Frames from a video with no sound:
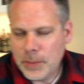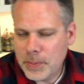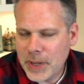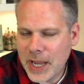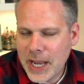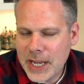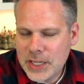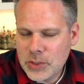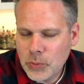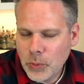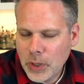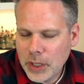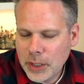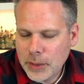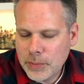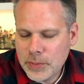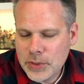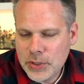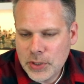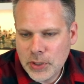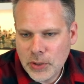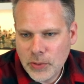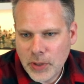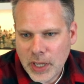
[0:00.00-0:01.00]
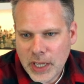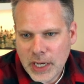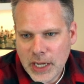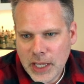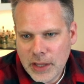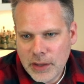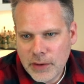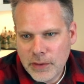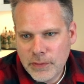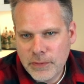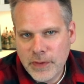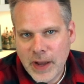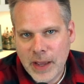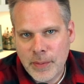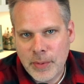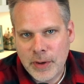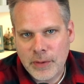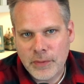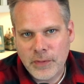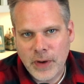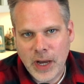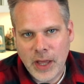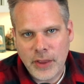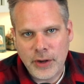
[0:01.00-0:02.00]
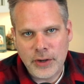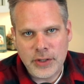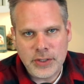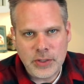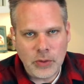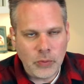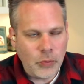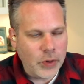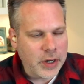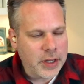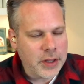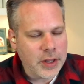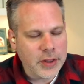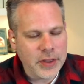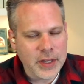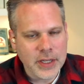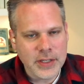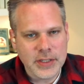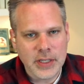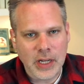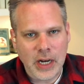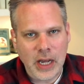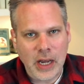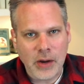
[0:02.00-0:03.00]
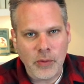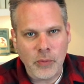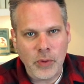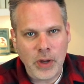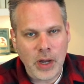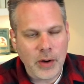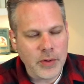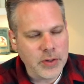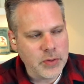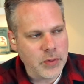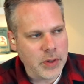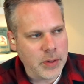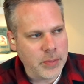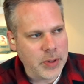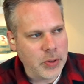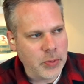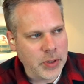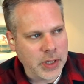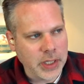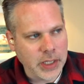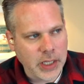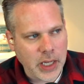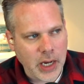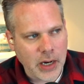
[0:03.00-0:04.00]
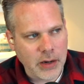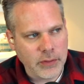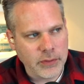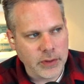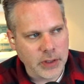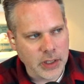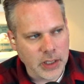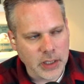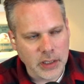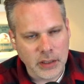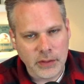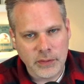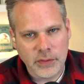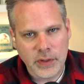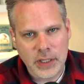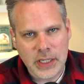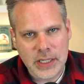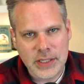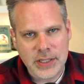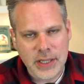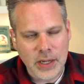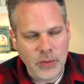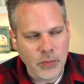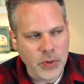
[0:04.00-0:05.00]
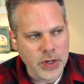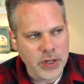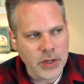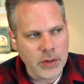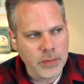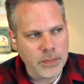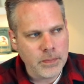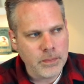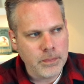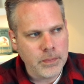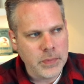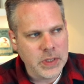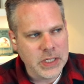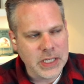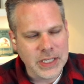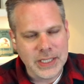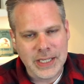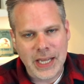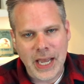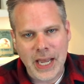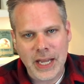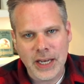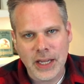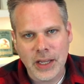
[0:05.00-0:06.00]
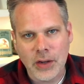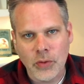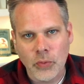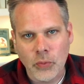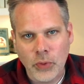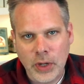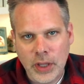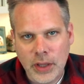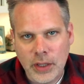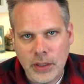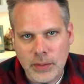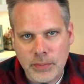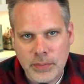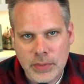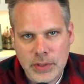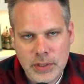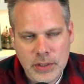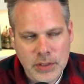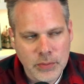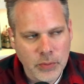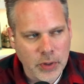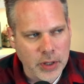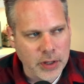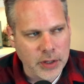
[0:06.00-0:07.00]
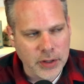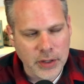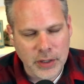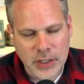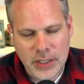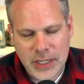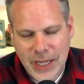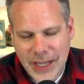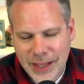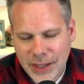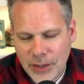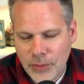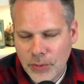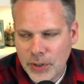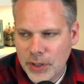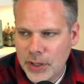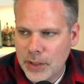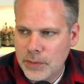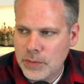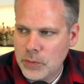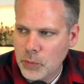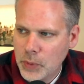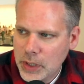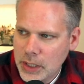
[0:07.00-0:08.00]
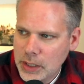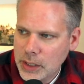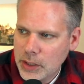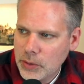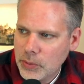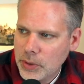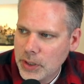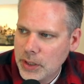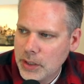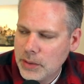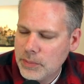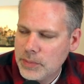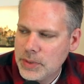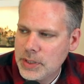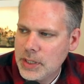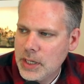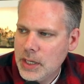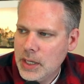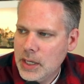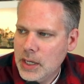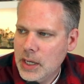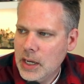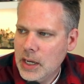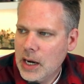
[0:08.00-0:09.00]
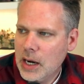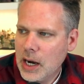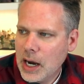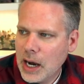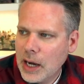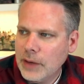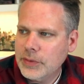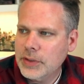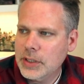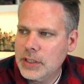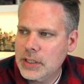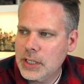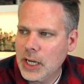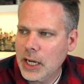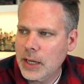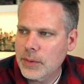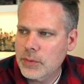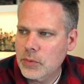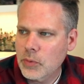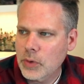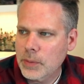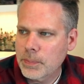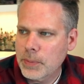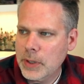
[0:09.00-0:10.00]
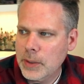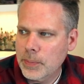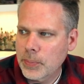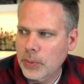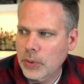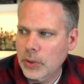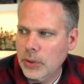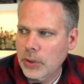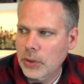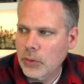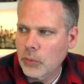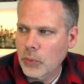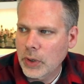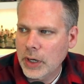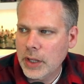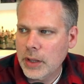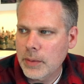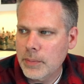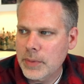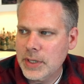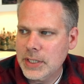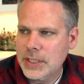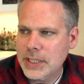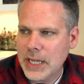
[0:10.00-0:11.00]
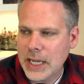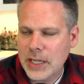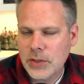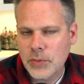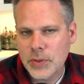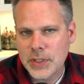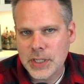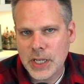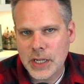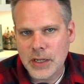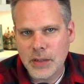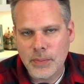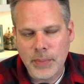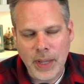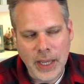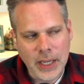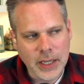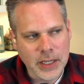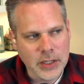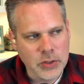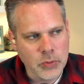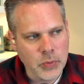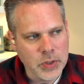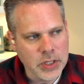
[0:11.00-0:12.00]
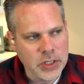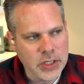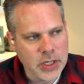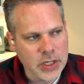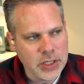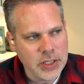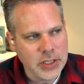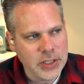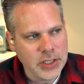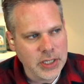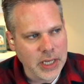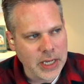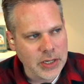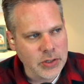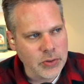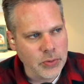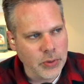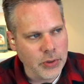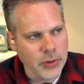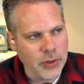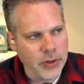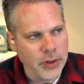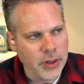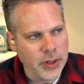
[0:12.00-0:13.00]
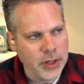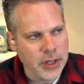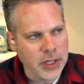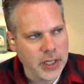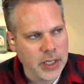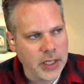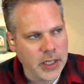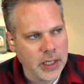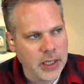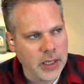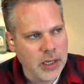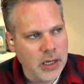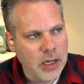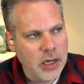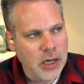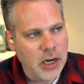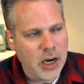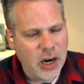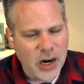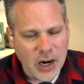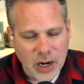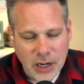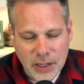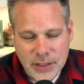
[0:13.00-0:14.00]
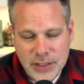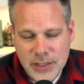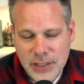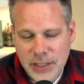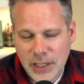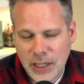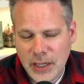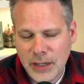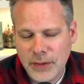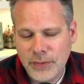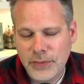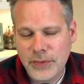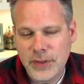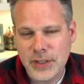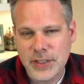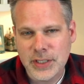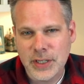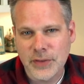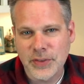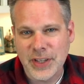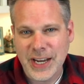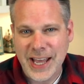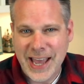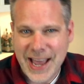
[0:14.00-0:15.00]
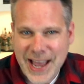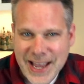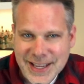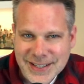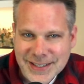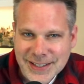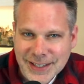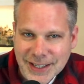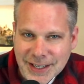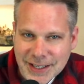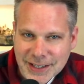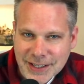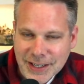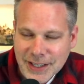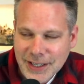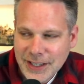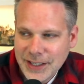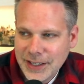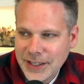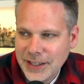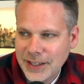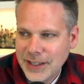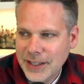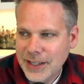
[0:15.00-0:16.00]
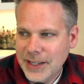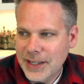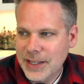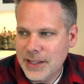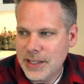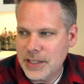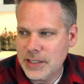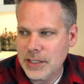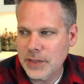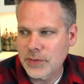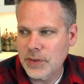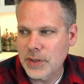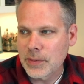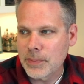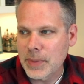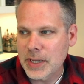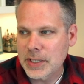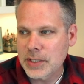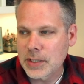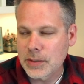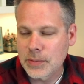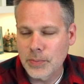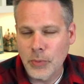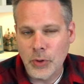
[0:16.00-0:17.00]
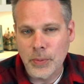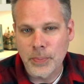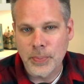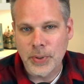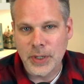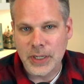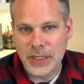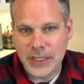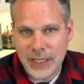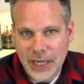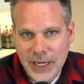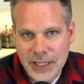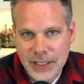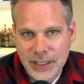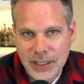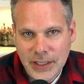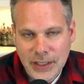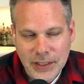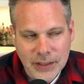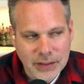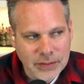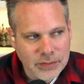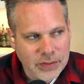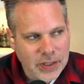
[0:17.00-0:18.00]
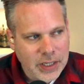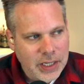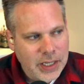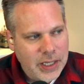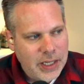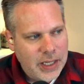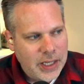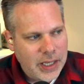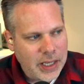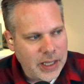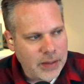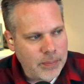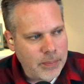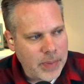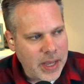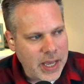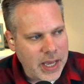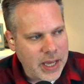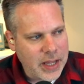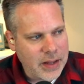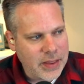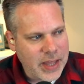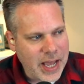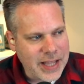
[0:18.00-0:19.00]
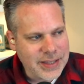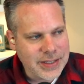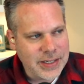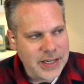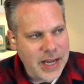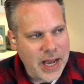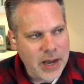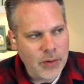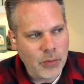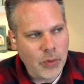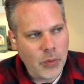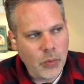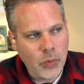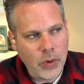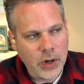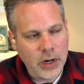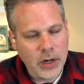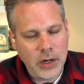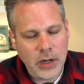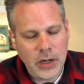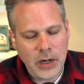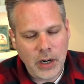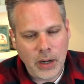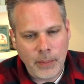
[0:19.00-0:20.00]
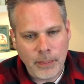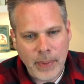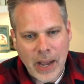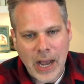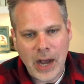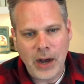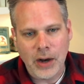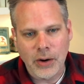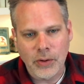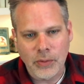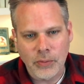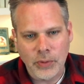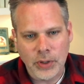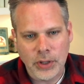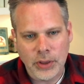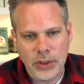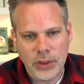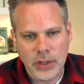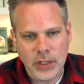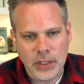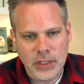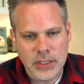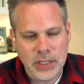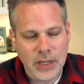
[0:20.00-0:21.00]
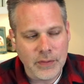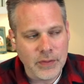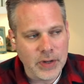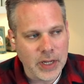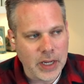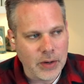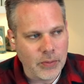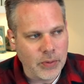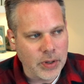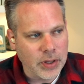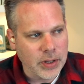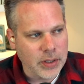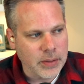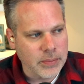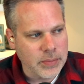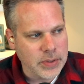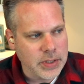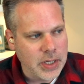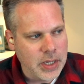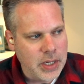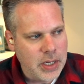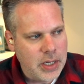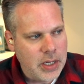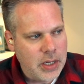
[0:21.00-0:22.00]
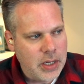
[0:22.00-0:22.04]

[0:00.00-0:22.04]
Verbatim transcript: up, guys? Welcome to another Five Minute Fatherhood. So, one of the things that we always want to be really careful of is that when you're designing rhythms, whether they're daily rhythms, weekly rhythms, oftentimes what people, one of the mistakes we tend to make is we just schedule the hard stuff, the stuff that has to get done, the stuff that makes us more productive. And man, that's not what we're about with the seven day rhythms.